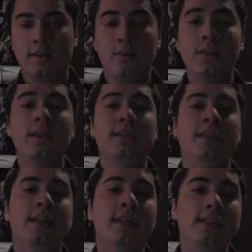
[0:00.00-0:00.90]
One last
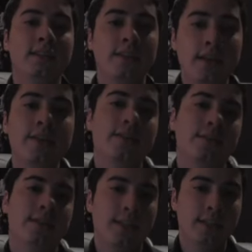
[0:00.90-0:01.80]
thing, I'd like to thank you
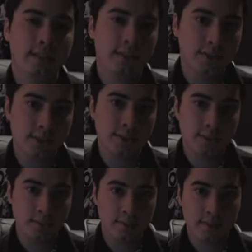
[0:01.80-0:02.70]
for taking an interest
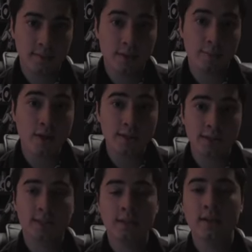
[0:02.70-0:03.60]
in my
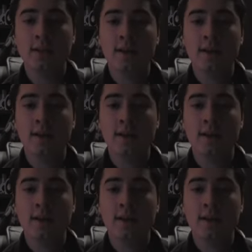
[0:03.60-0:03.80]
project.